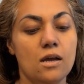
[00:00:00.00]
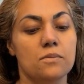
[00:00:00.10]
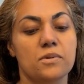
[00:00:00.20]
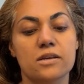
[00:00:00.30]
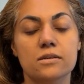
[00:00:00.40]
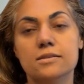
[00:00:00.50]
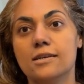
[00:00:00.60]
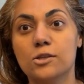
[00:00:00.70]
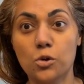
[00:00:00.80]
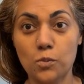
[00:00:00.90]
because I
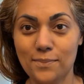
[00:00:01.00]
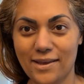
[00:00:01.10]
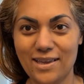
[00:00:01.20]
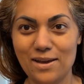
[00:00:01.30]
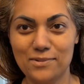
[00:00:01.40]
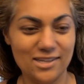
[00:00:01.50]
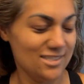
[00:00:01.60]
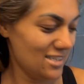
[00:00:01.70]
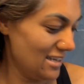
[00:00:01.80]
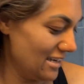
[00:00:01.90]
don't want my
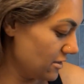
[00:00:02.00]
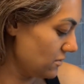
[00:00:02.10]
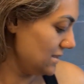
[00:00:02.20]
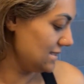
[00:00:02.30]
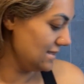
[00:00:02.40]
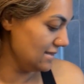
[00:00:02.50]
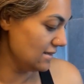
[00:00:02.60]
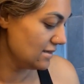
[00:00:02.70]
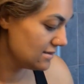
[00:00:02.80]
cabinets getting greasy.